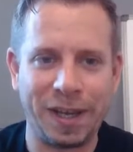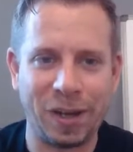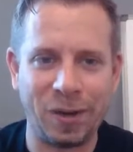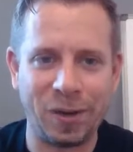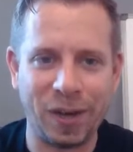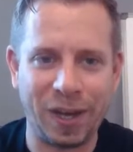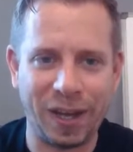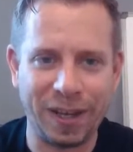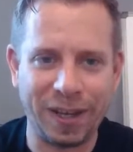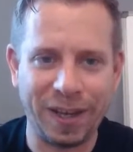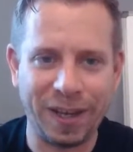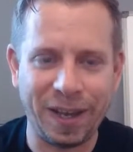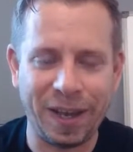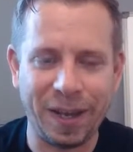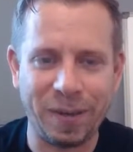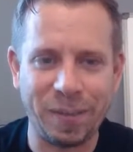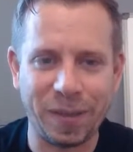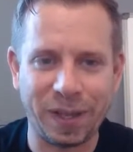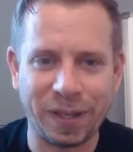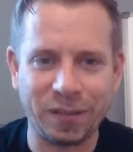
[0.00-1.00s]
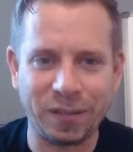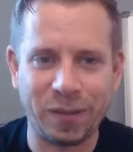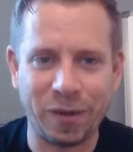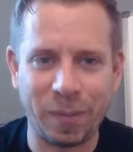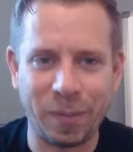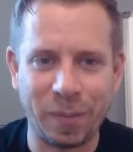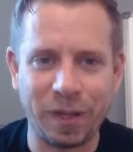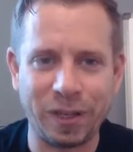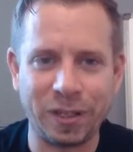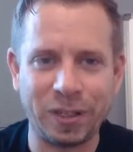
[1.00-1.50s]
Okay, thanks very
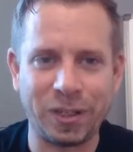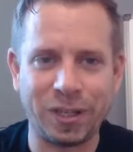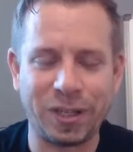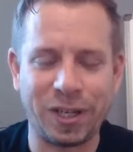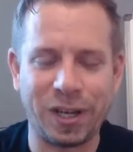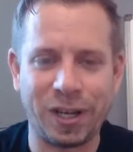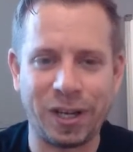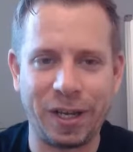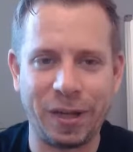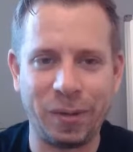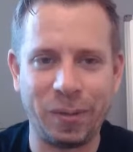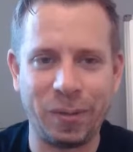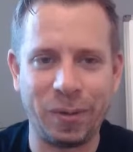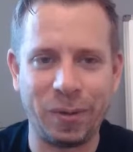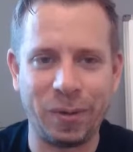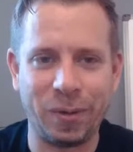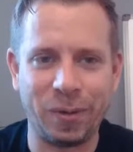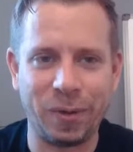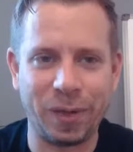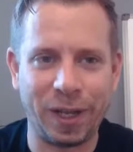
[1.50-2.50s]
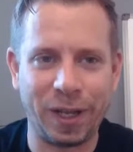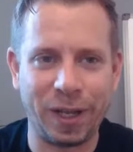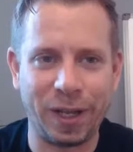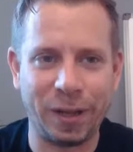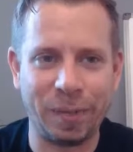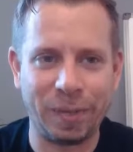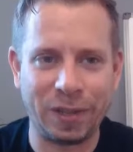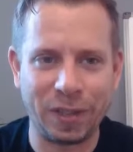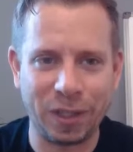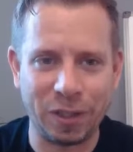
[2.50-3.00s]
much. I will
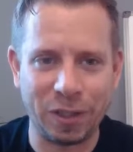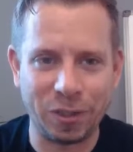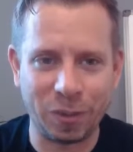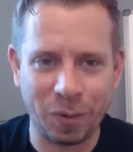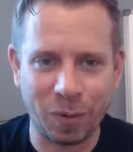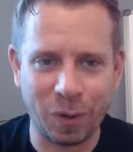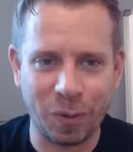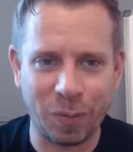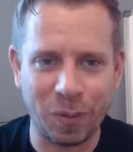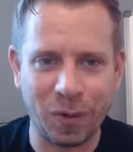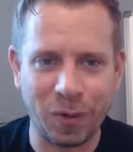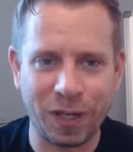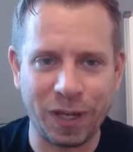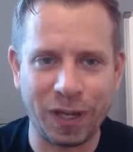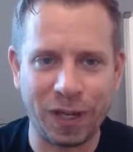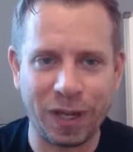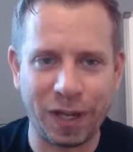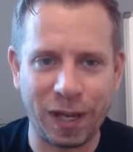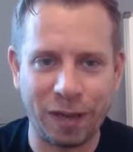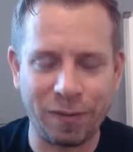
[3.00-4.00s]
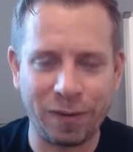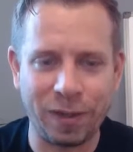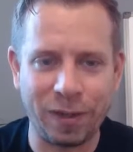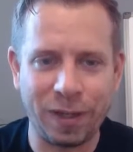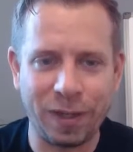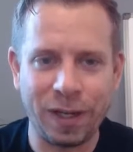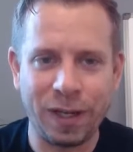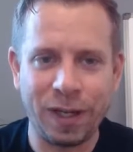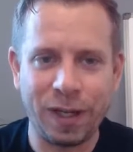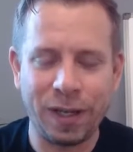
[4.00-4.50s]
see you tomorrow morning at 11.
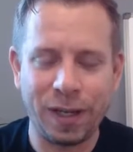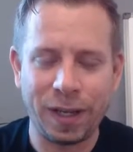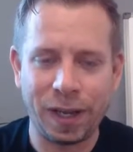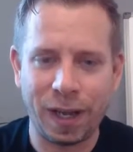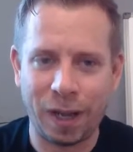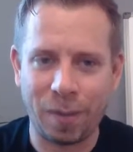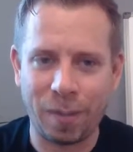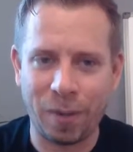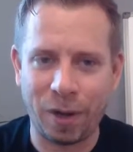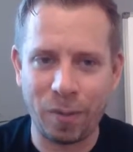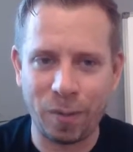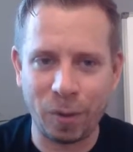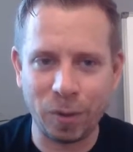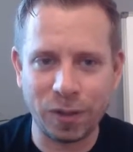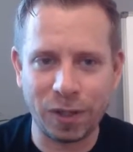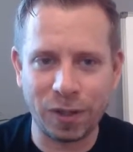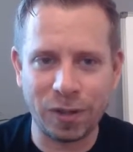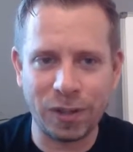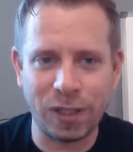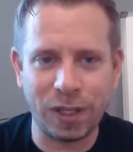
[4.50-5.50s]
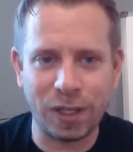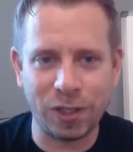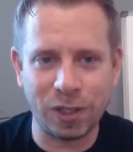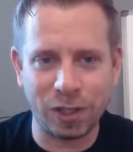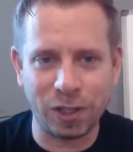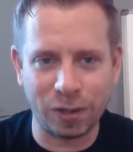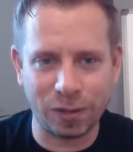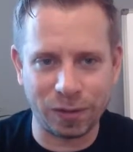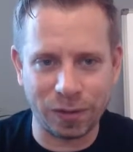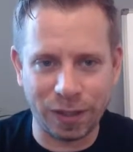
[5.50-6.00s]
I'm also
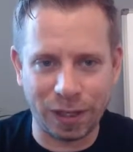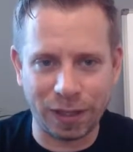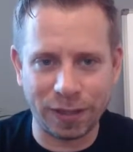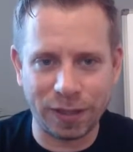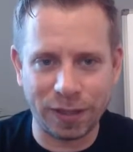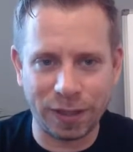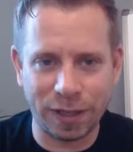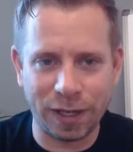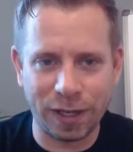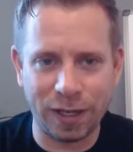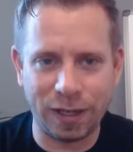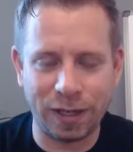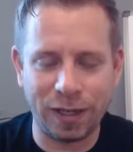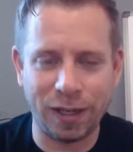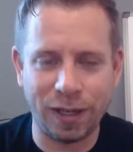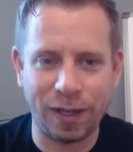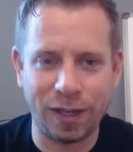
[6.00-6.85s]
teaching on Saturday